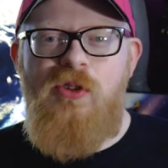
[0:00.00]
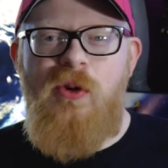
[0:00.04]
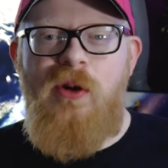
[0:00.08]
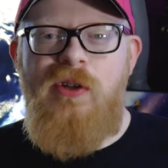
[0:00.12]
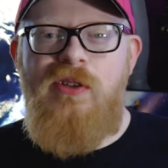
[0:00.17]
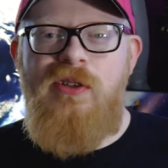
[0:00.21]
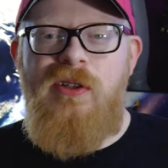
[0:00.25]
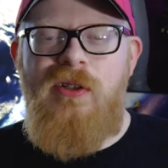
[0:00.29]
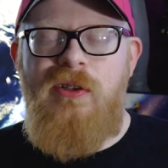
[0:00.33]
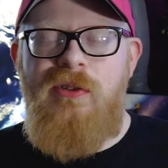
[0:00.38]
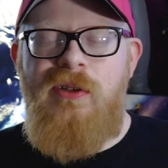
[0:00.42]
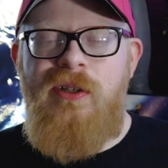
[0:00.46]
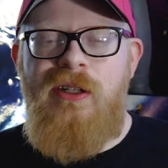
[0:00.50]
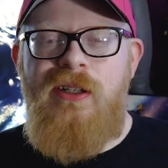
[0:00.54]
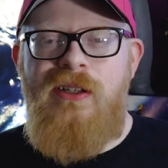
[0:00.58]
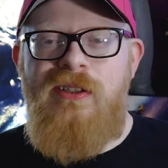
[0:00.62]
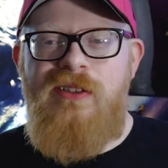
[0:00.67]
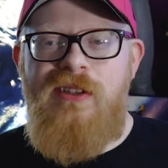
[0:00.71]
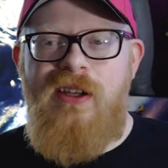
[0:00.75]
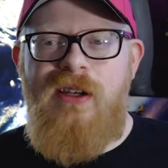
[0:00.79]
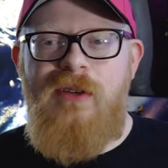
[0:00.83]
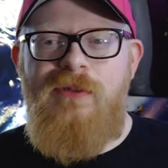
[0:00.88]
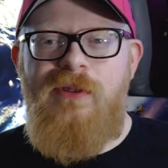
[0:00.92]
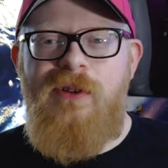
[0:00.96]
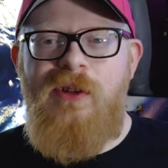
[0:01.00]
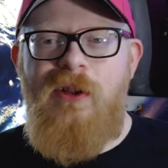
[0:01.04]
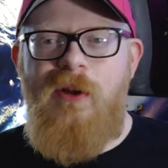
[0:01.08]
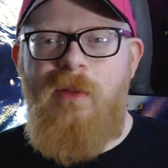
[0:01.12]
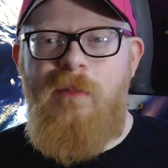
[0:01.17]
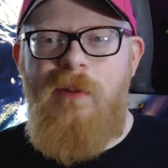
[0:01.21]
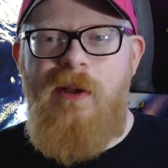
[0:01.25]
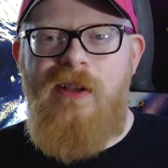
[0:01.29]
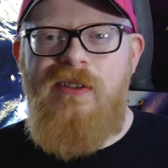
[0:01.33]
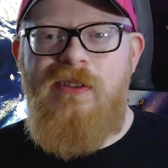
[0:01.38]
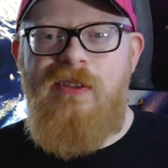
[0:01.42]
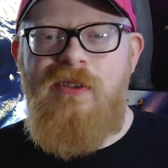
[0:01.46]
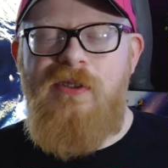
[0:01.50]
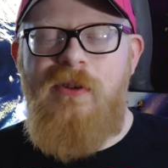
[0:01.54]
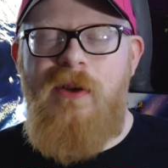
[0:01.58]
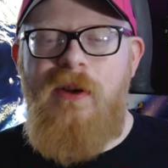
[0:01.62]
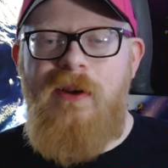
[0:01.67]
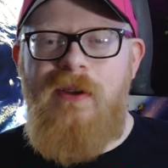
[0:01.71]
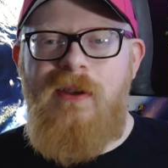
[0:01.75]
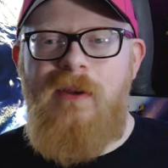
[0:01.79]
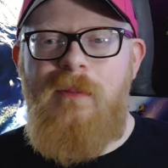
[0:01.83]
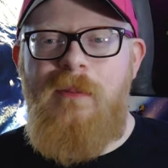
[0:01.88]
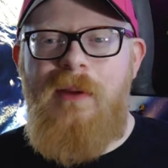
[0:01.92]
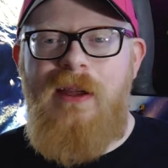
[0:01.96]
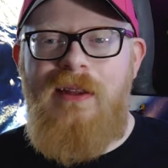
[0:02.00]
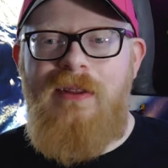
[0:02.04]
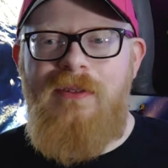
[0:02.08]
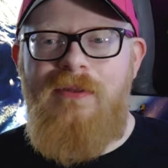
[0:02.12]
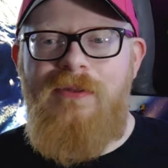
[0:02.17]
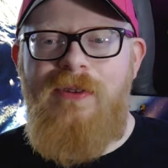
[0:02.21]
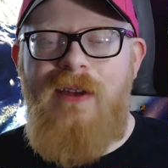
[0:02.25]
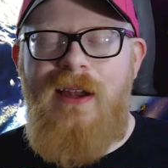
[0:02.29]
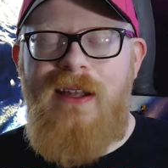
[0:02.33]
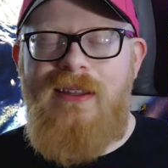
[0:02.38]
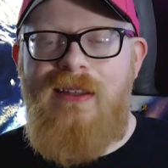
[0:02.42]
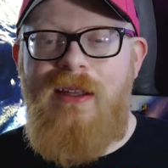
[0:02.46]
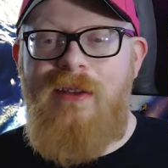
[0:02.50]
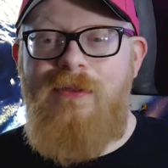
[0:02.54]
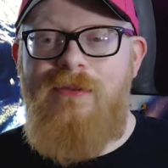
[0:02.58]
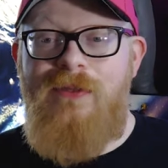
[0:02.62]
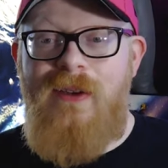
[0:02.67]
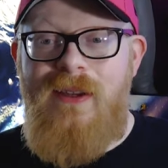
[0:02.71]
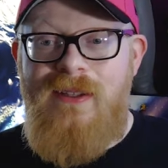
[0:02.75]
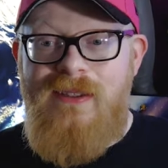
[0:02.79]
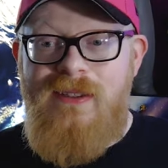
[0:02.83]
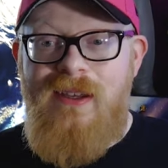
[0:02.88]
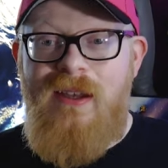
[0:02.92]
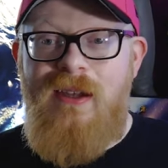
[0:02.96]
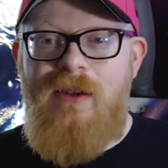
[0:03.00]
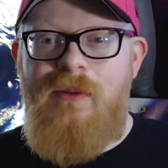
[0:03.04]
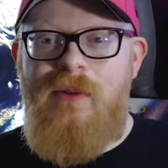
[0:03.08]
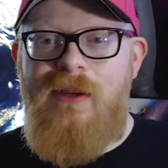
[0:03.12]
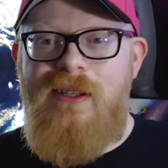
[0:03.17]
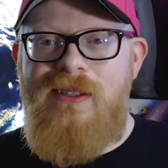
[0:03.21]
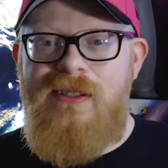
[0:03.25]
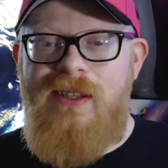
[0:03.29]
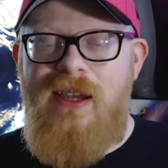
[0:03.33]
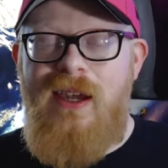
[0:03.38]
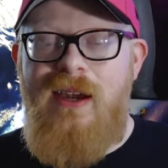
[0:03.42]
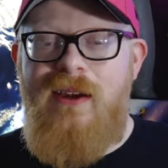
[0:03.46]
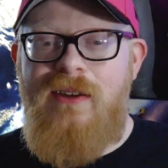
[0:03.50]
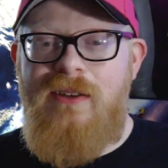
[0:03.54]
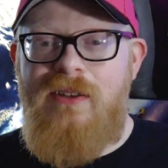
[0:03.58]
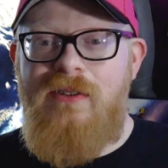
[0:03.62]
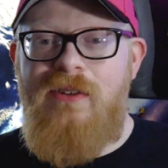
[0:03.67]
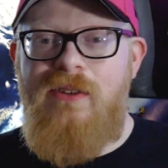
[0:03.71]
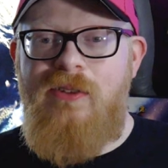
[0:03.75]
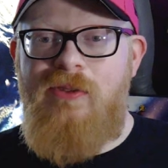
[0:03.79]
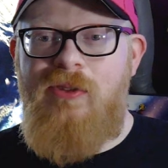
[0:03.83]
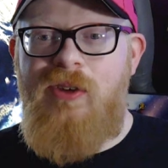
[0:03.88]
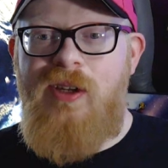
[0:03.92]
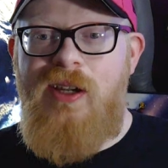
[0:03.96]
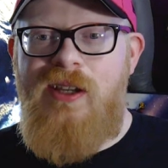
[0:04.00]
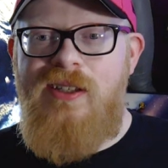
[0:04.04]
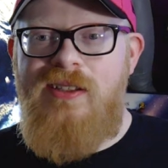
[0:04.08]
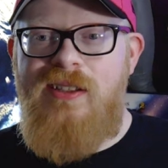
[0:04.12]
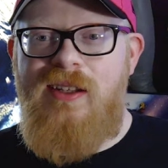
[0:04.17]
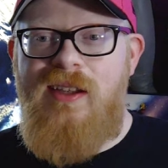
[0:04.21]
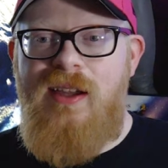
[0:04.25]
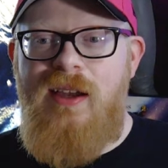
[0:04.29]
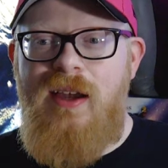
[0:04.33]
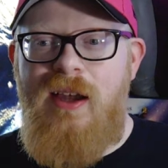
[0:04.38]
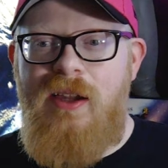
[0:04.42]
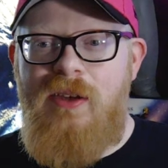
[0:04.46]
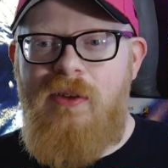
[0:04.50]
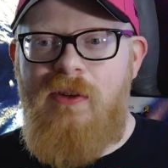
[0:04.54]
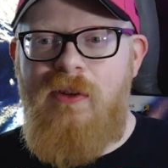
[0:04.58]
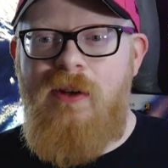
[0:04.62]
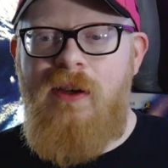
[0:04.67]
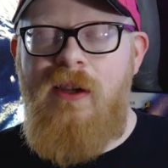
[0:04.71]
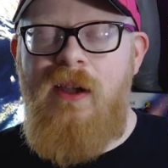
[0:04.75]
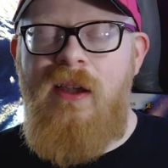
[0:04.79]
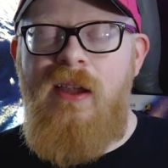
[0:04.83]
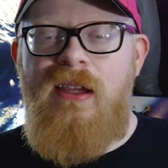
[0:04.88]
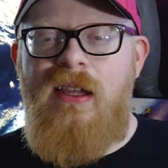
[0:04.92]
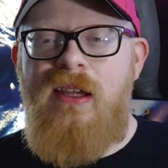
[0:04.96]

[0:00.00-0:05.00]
George Clooney and Jennifer Lopez are talking about the fact that Faye Dunaway's character in 3 Days of the Condor